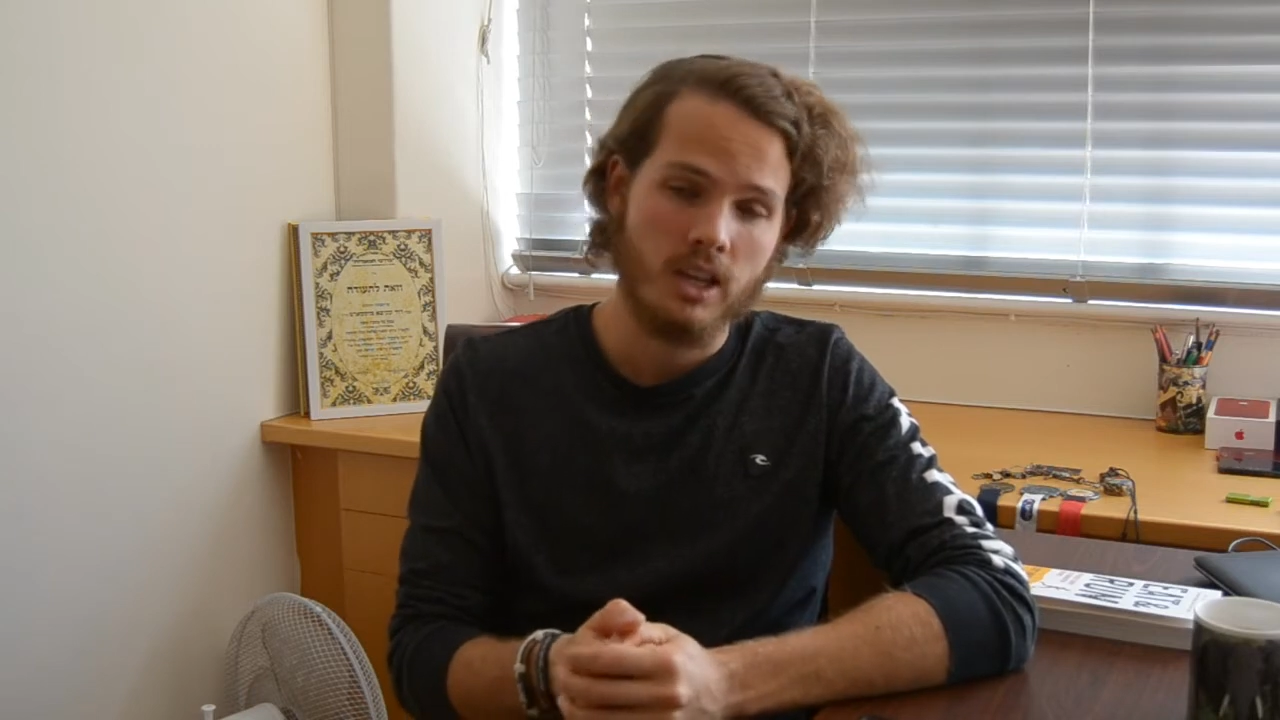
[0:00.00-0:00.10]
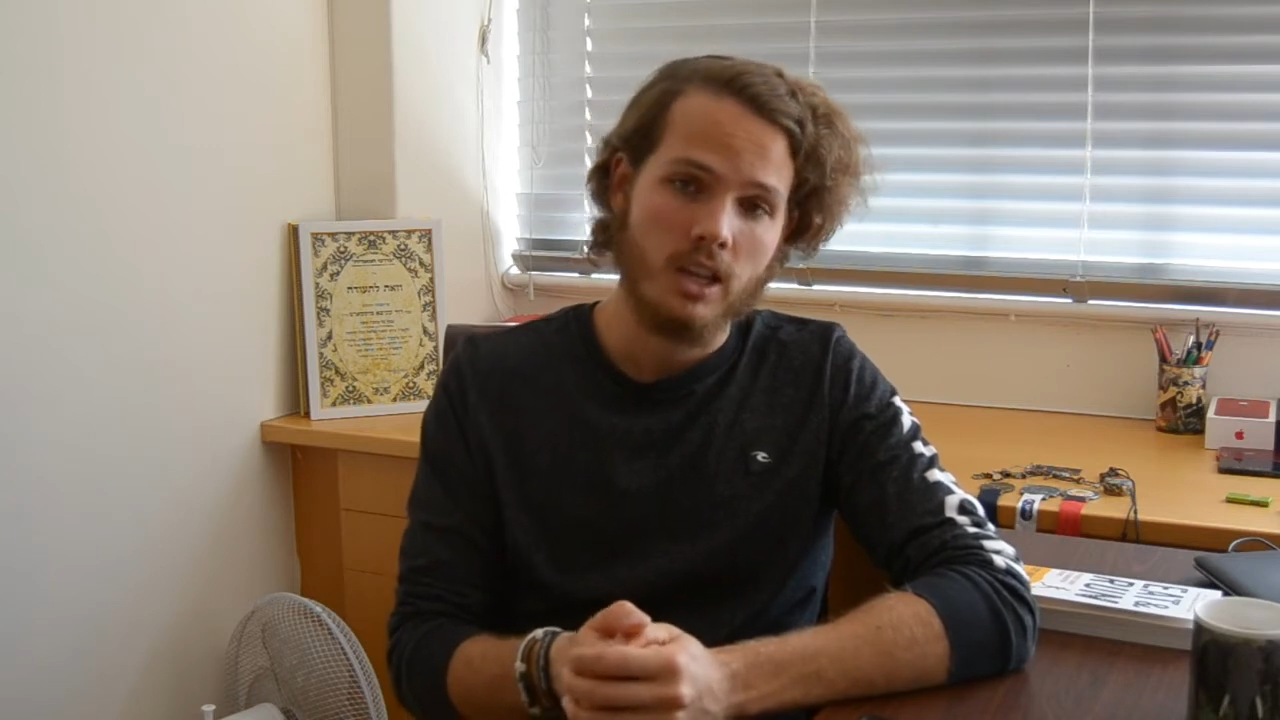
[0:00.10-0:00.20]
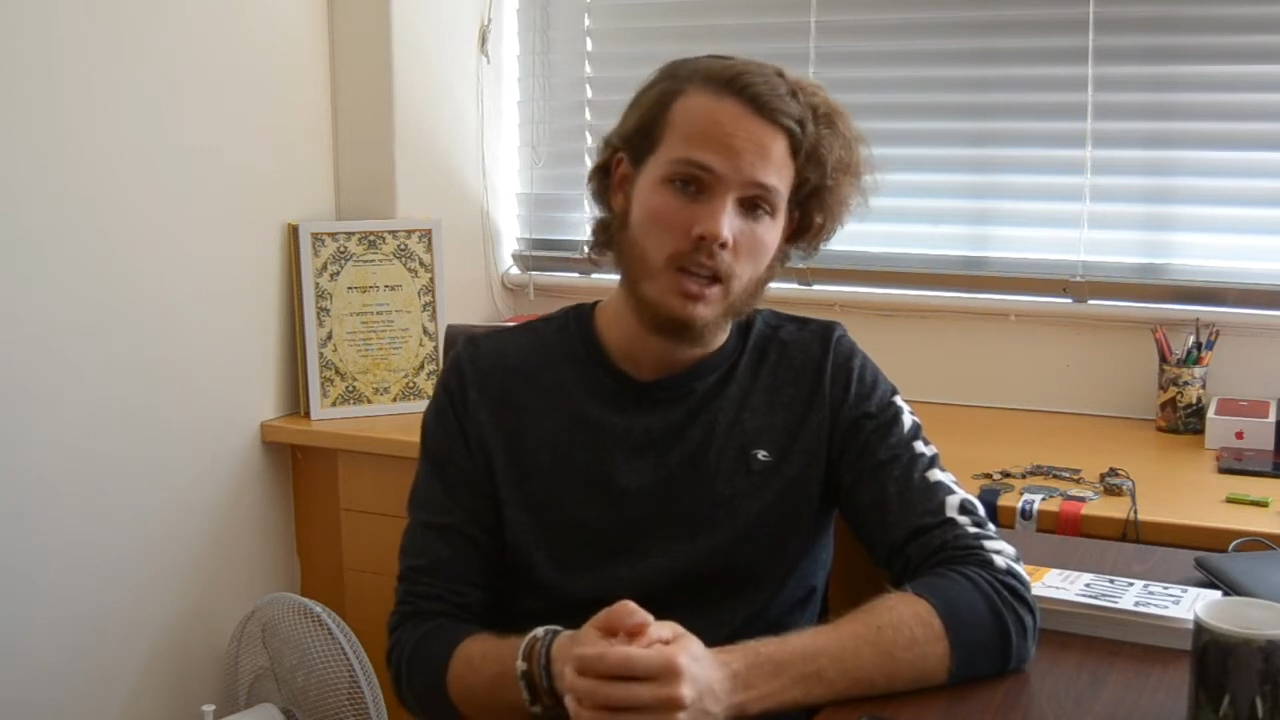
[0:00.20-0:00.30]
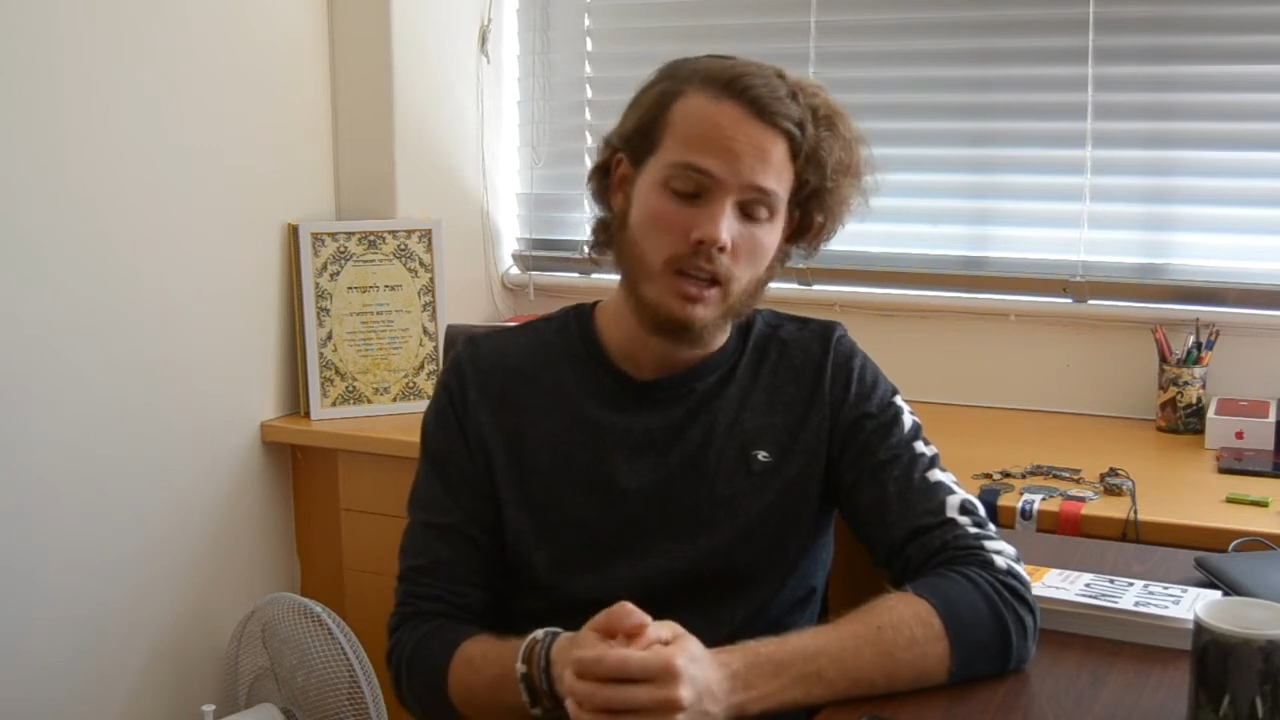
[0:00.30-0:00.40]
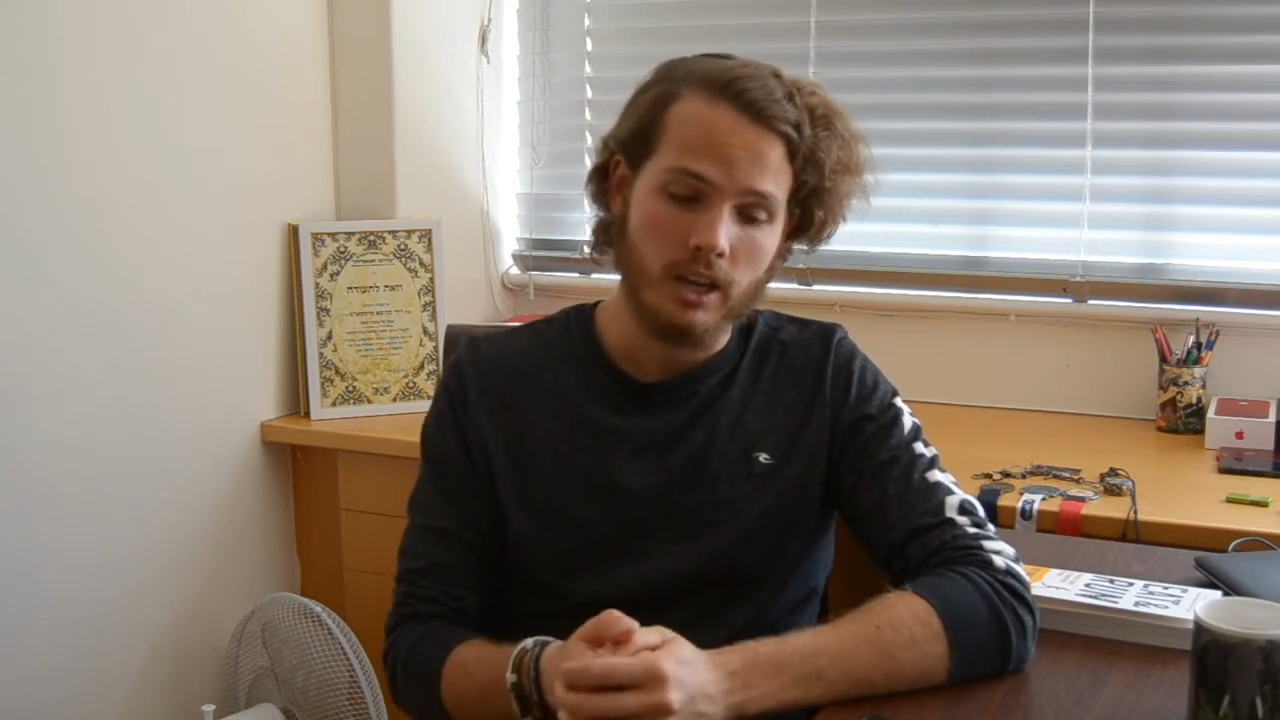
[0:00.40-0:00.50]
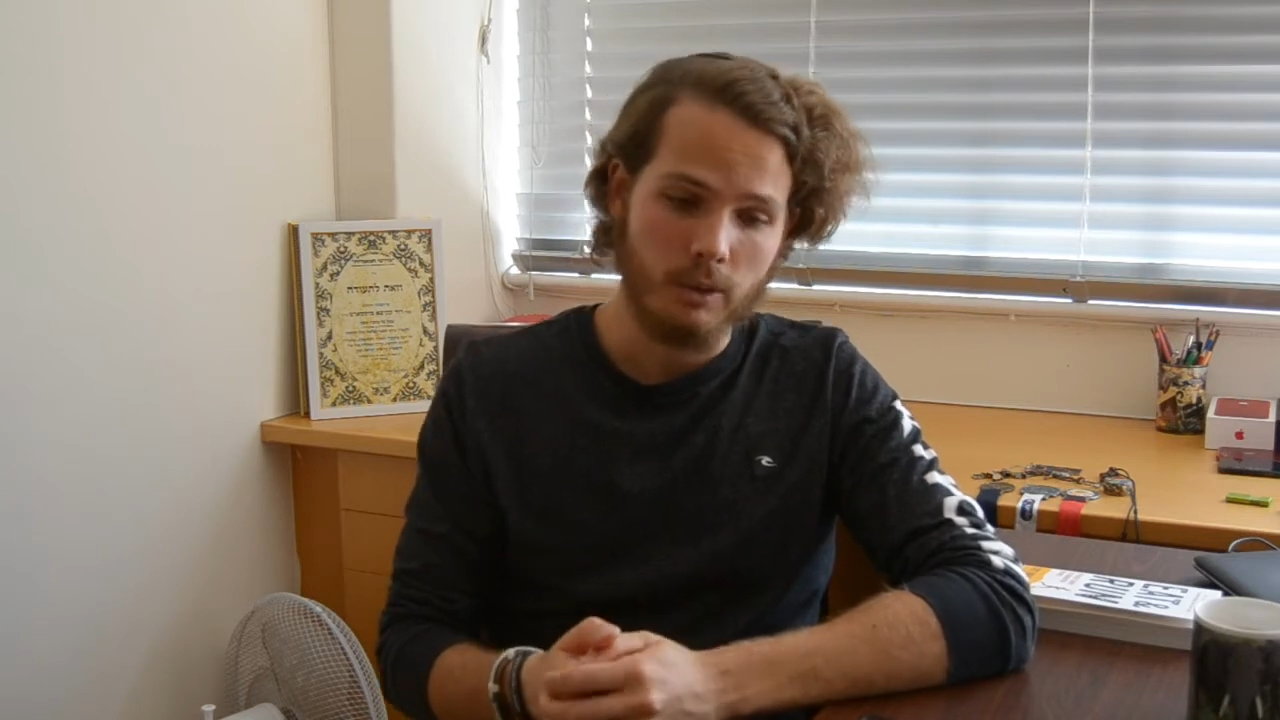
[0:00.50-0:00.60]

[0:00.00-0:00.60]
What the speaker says: Now, let me